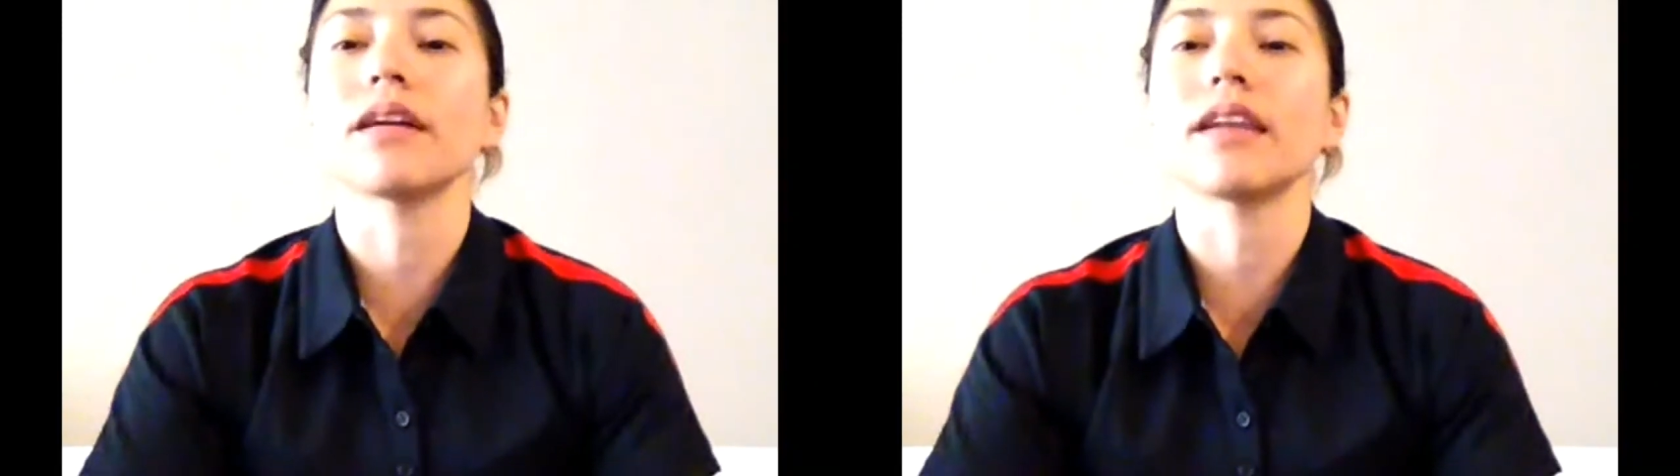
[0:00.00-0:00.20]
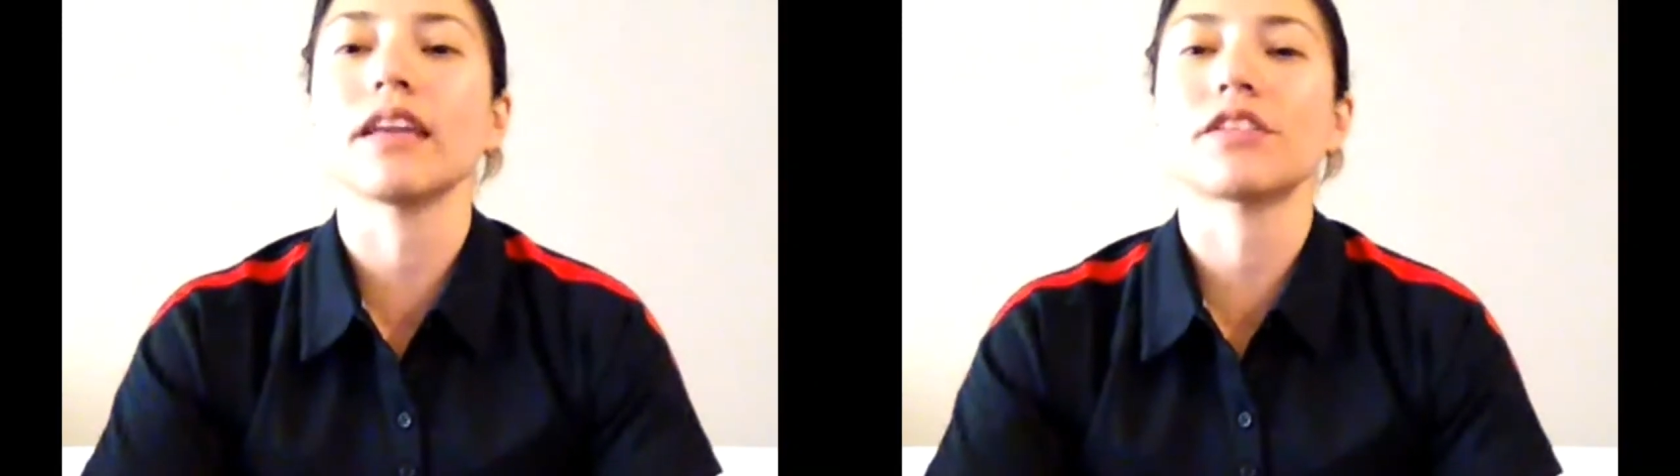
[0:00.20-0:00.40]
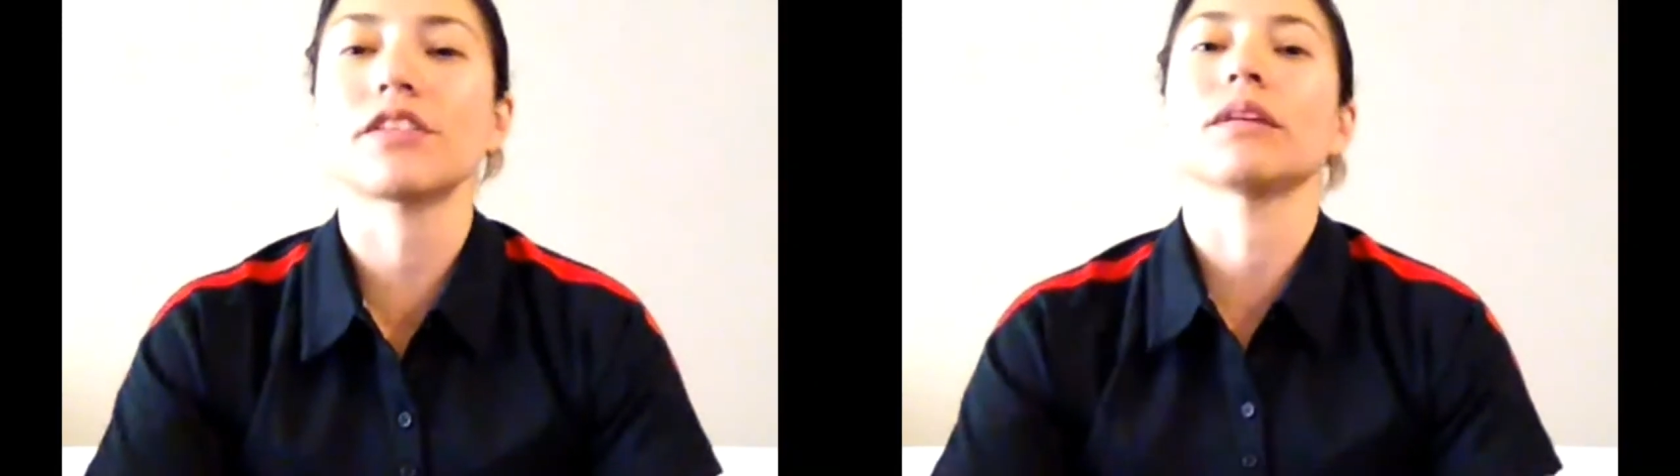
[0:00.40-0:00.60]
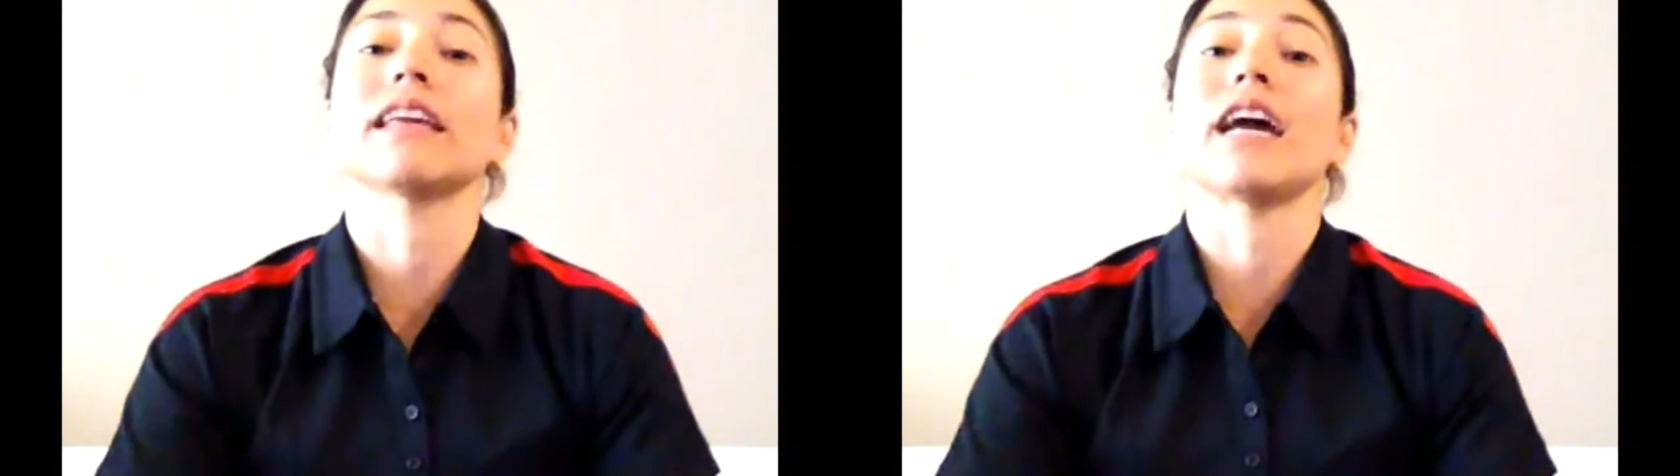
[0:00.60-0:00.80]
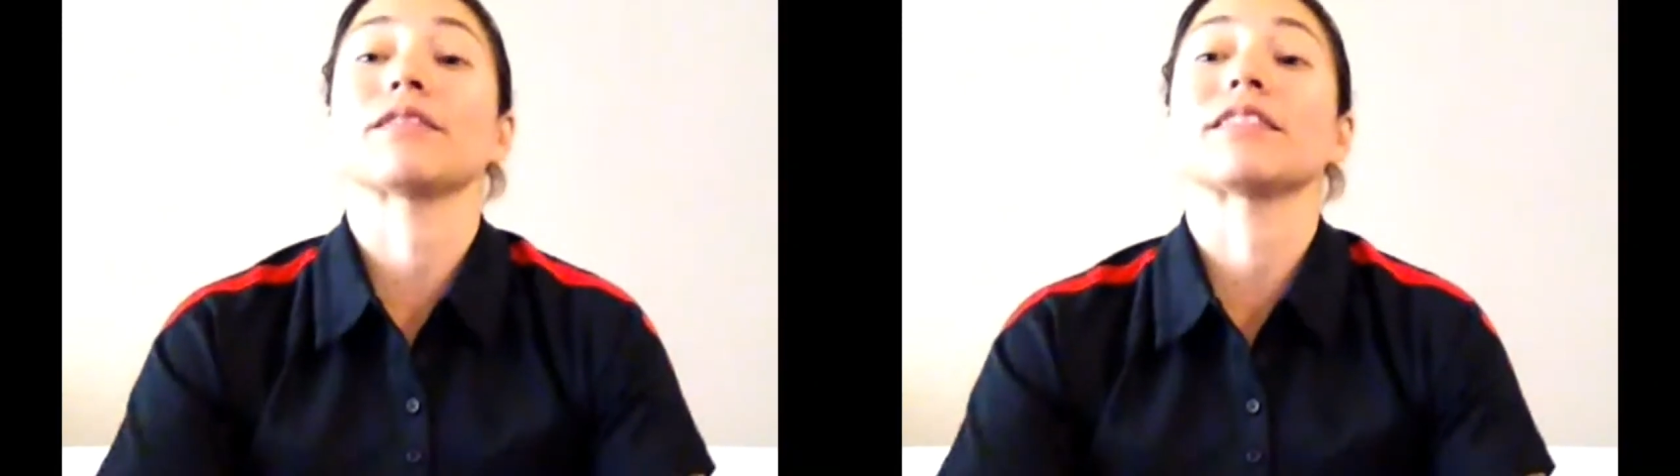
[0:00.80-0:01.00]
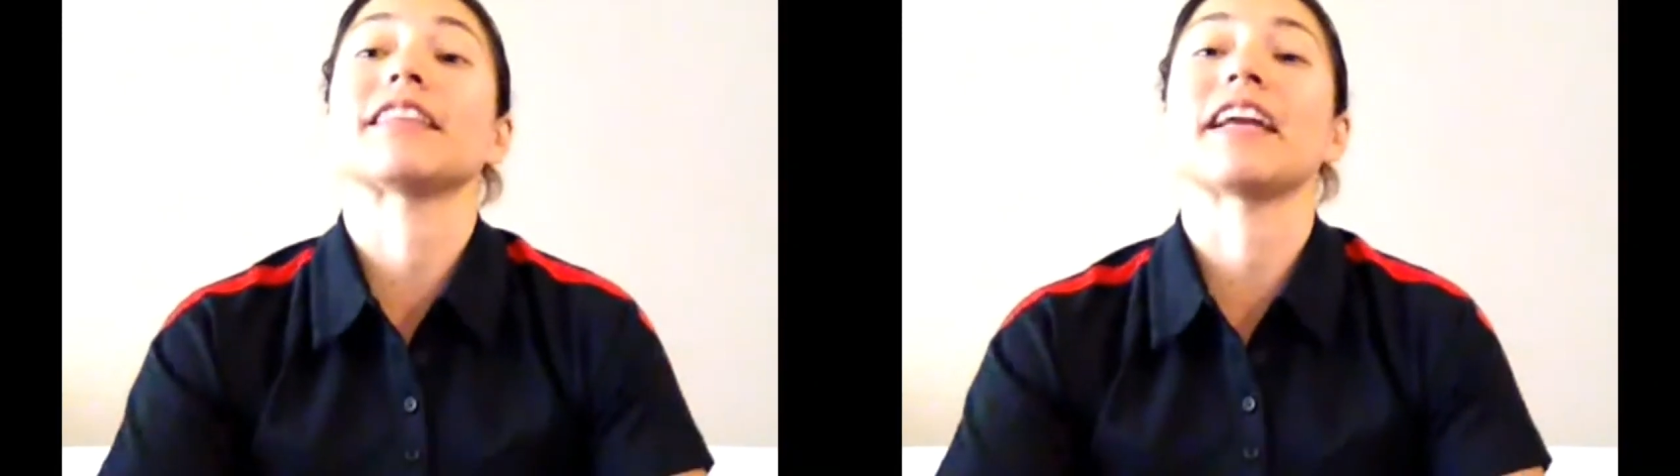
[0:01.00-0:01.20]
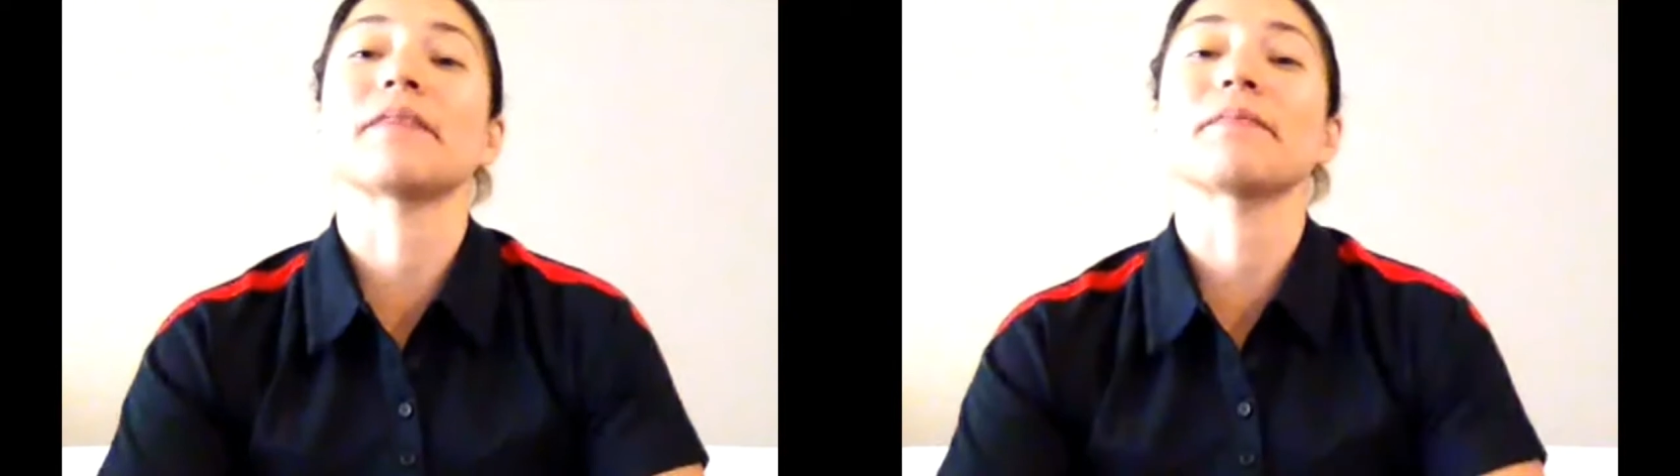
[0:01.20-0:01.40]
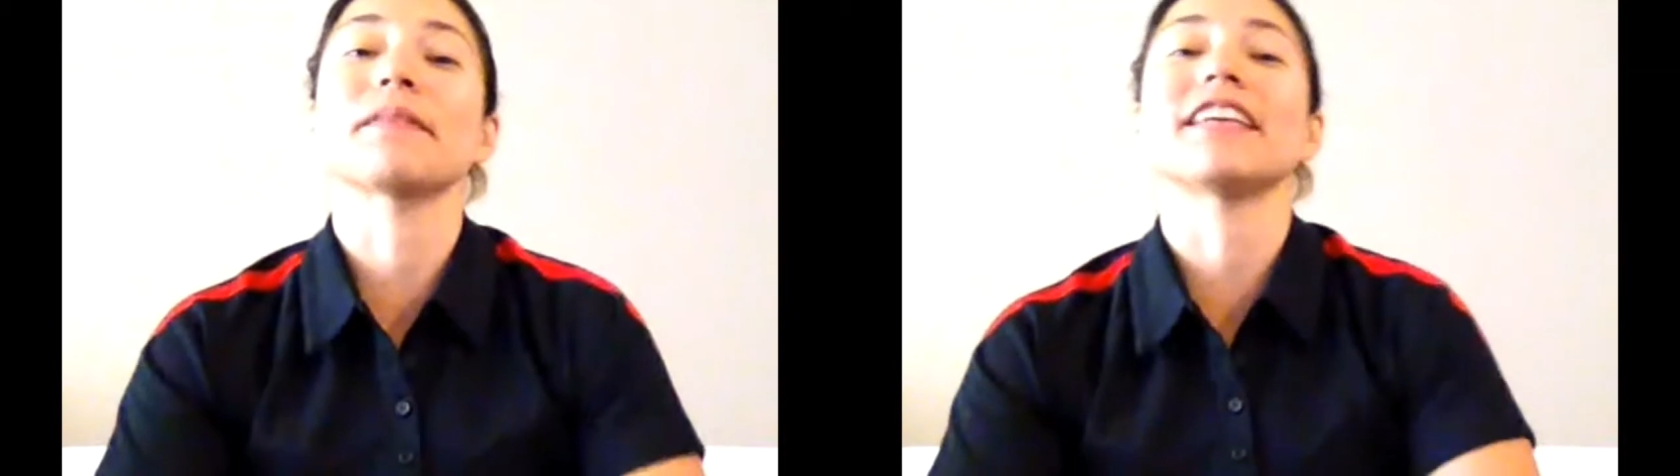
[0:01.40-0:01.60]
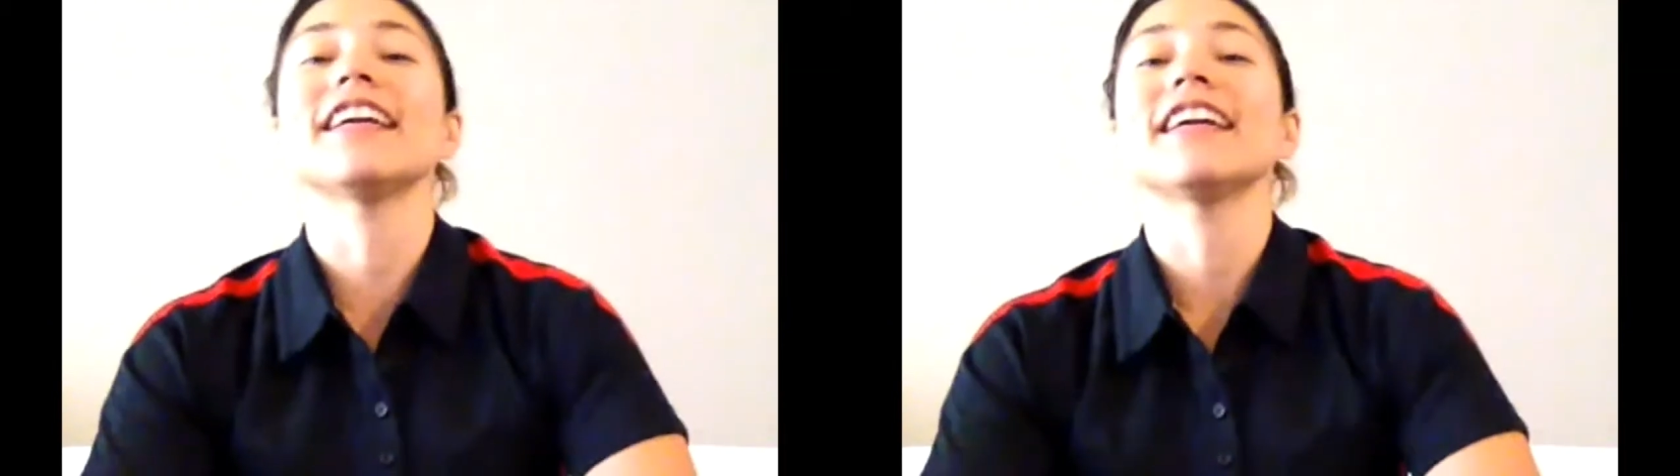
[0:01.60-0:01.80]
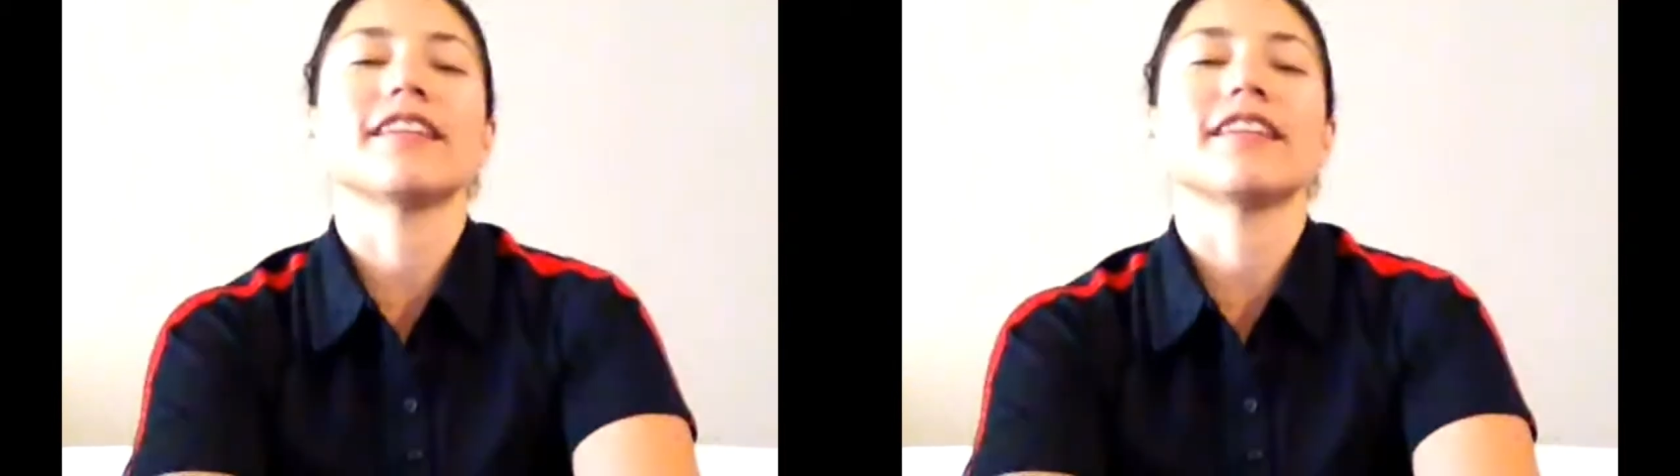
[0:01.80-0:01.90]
money to really outstanding money.